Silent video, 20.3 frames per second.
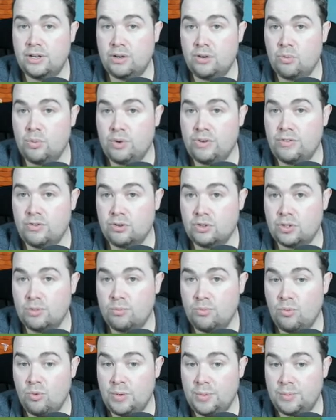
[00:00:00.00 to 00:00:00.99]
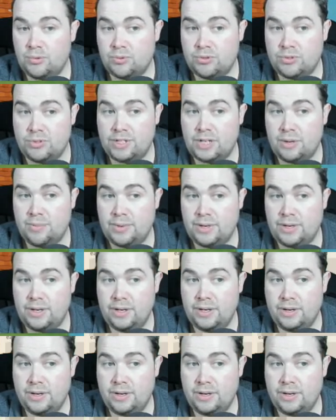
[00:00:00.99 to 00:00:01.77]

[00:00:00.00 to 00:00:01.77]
we've got some more immigrants coming.